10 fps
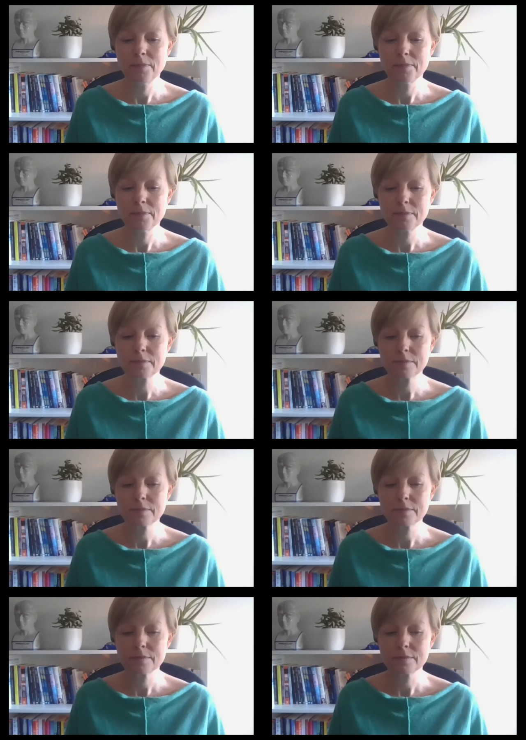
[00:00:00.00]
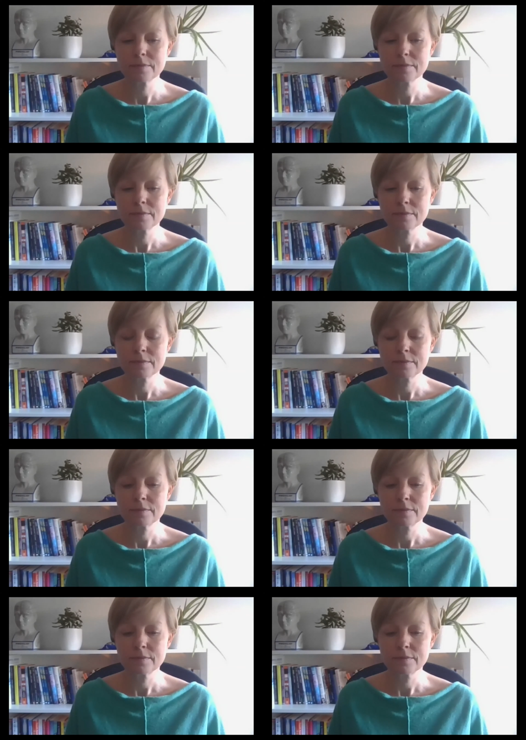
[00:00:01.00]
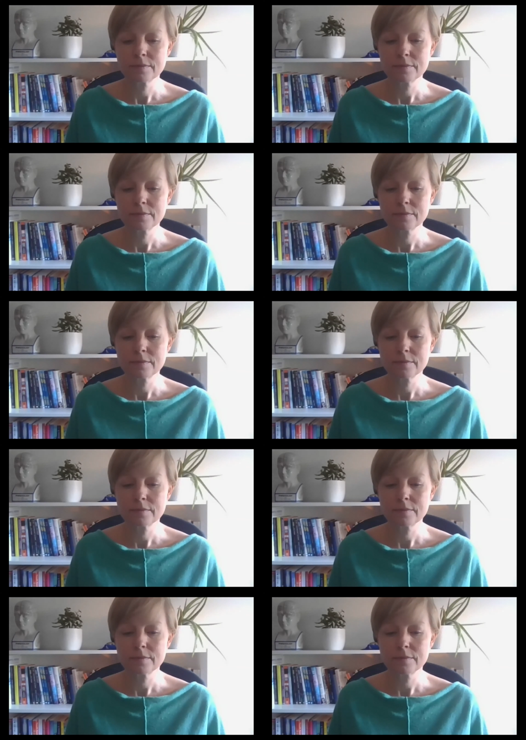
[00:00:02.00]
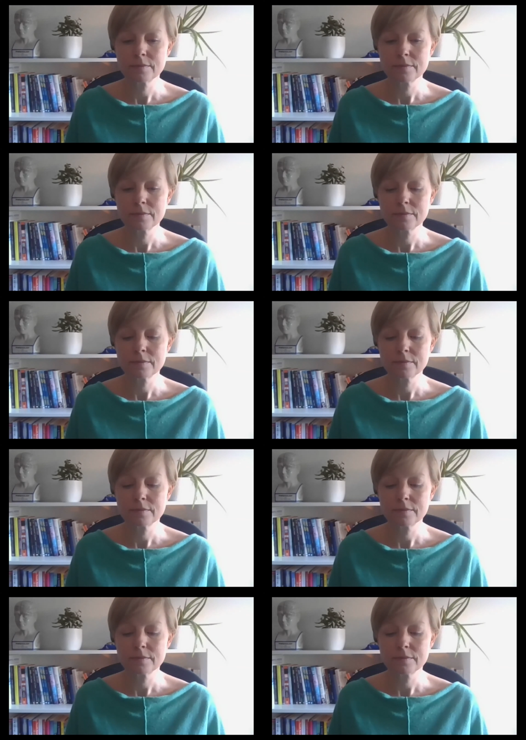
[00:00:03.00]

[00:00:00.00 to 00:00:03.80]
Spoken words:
(no one is talking)